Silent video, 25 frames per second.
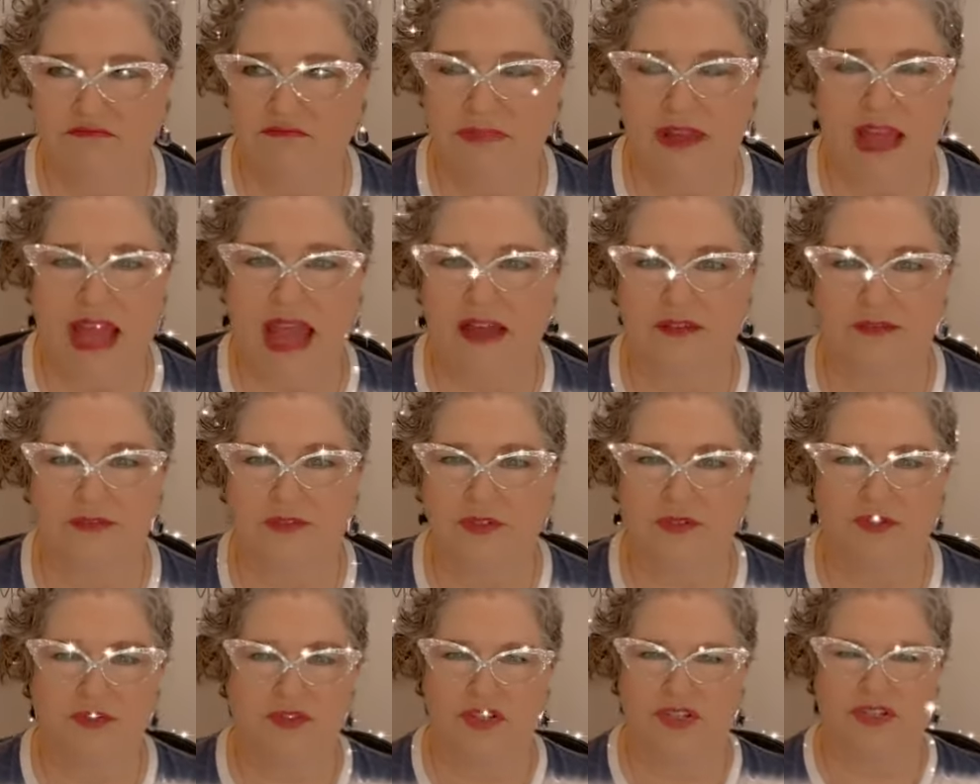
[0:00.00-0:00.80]

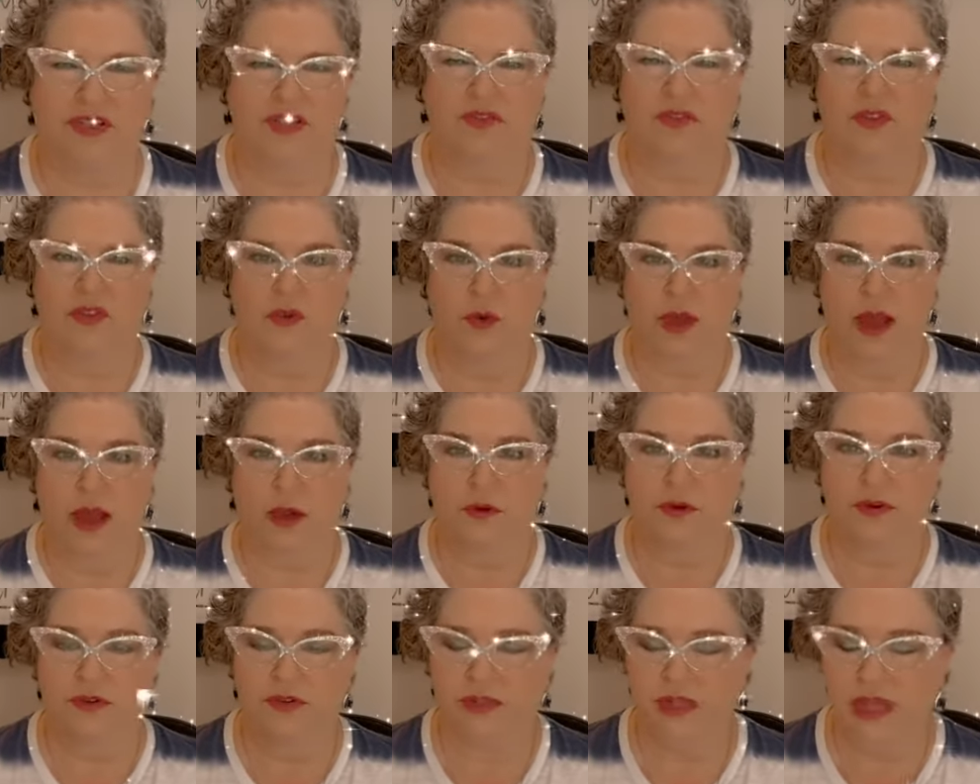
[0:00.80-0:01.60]
after just a few
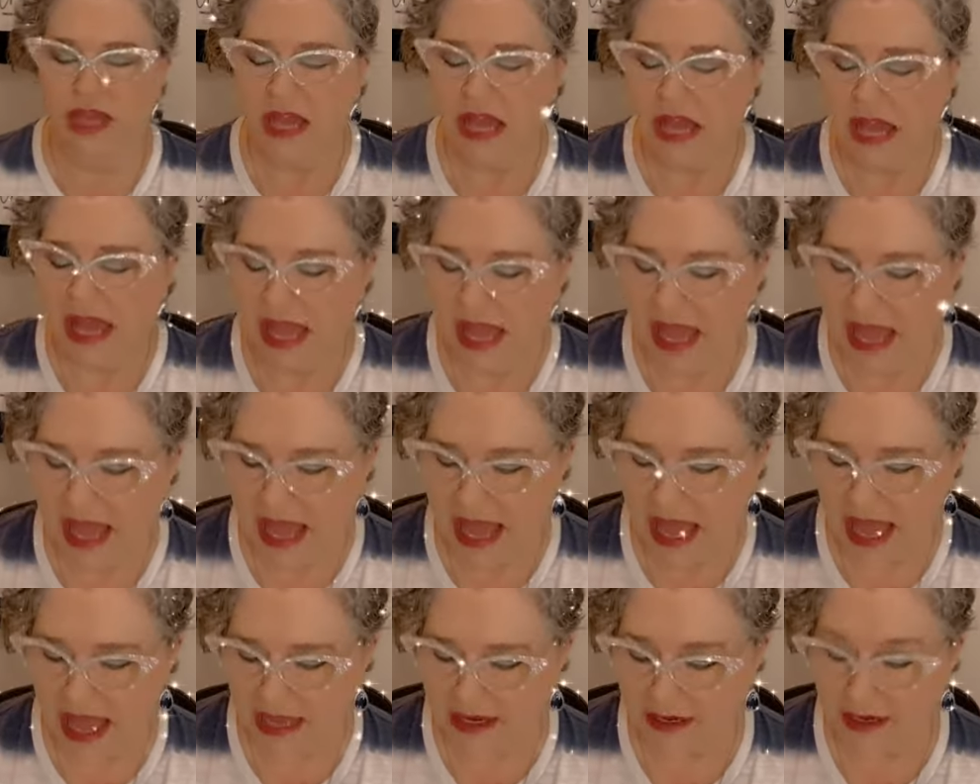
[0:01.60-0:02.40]
hours.
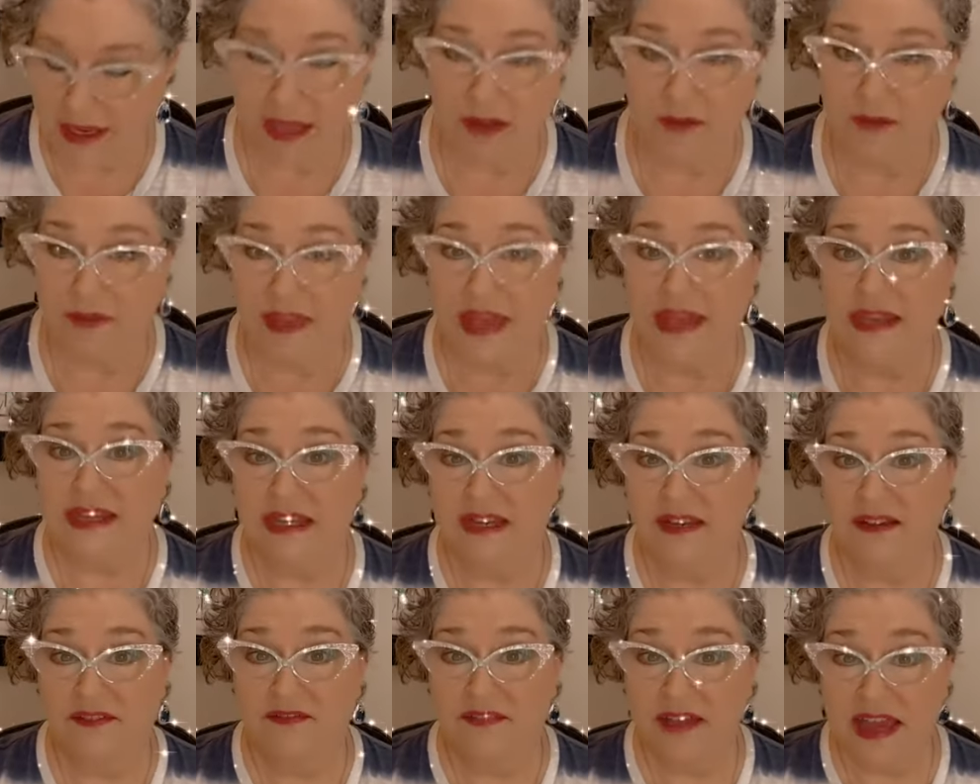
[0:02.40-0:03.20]
And that
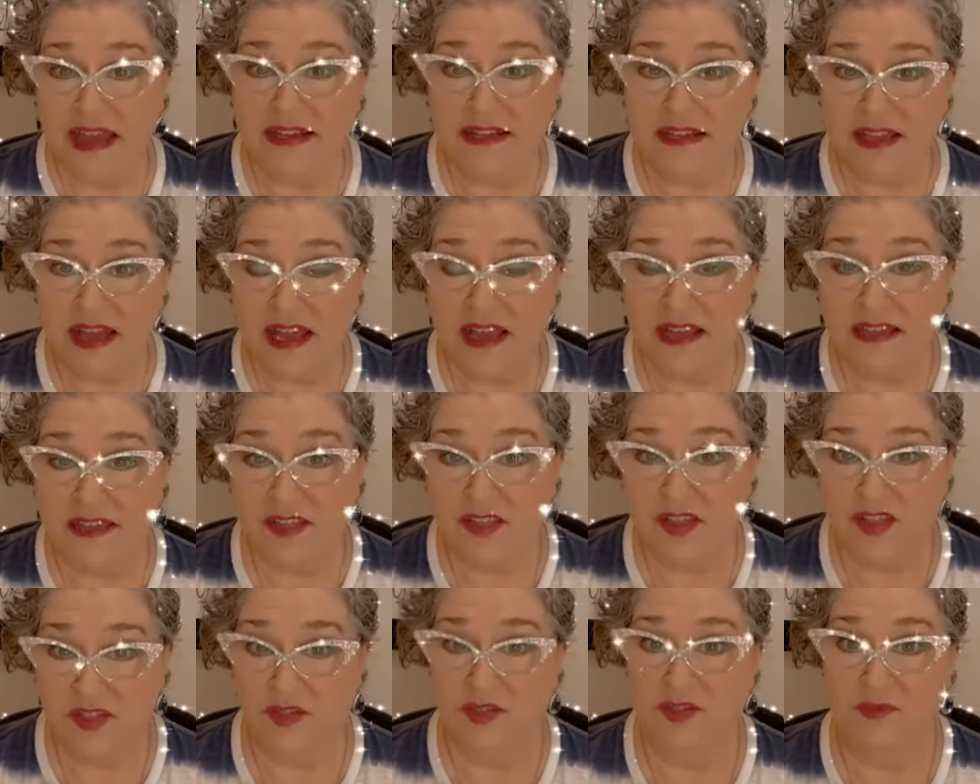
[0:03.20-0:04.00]
didn't affect
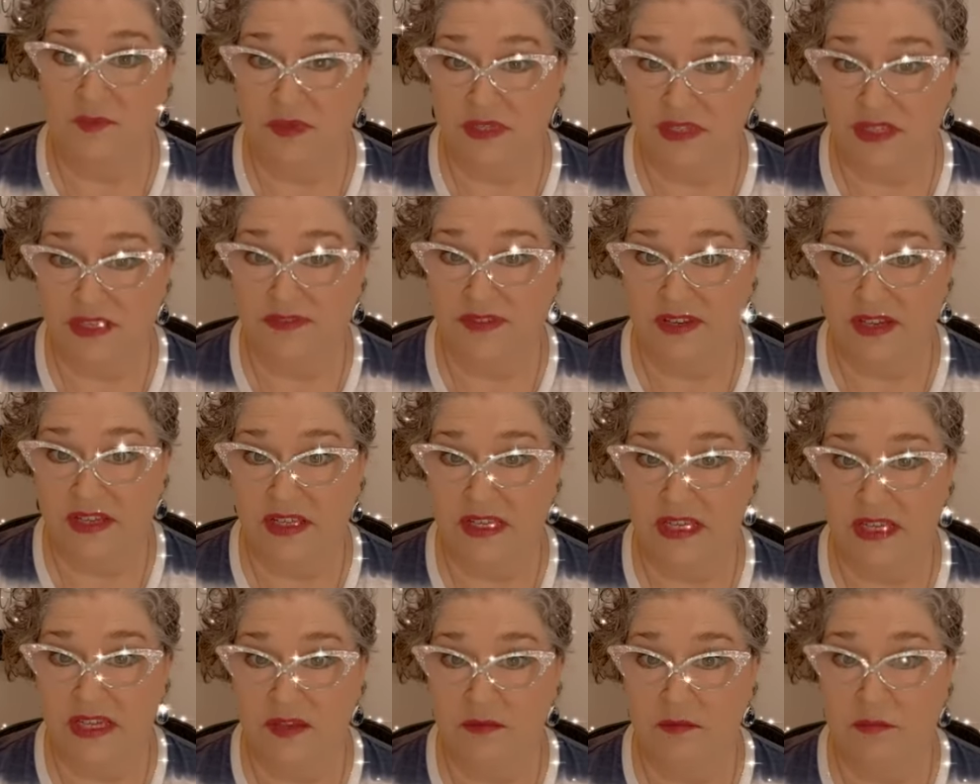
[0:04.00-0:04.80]
us
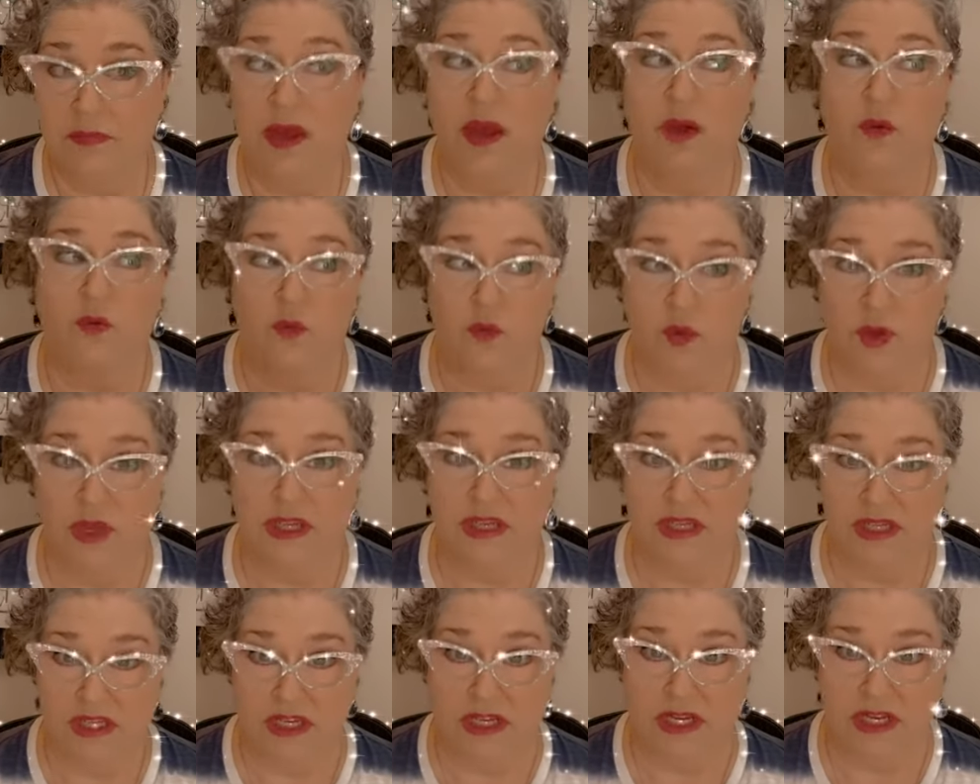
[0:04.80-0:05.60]
specifically, but we
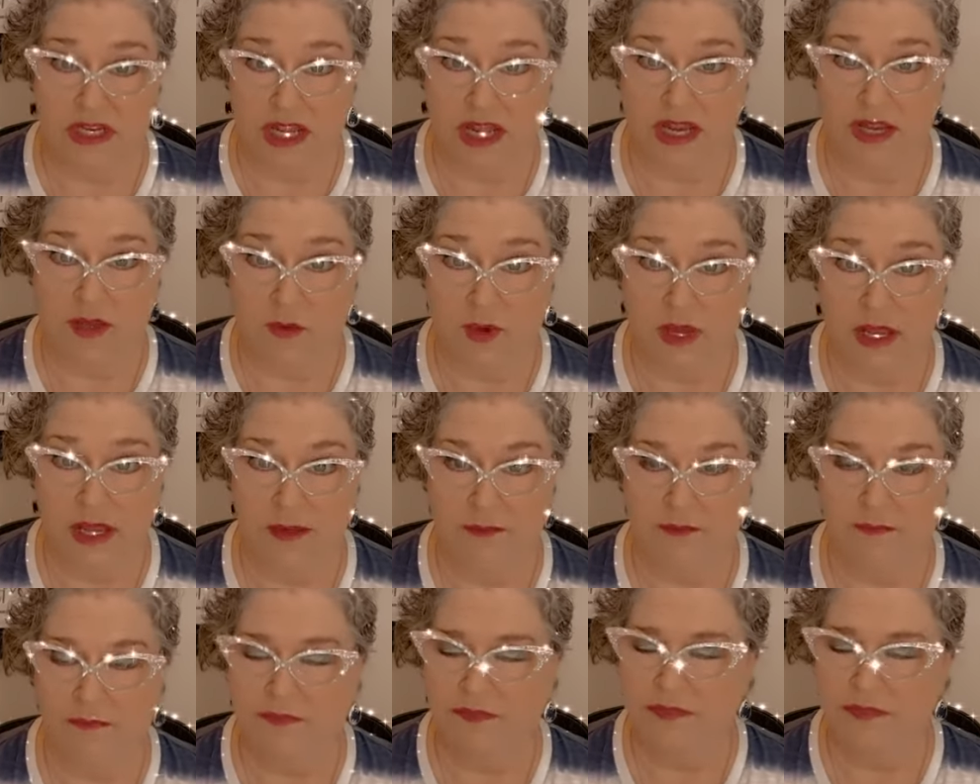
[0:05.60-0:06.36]
did it anyway.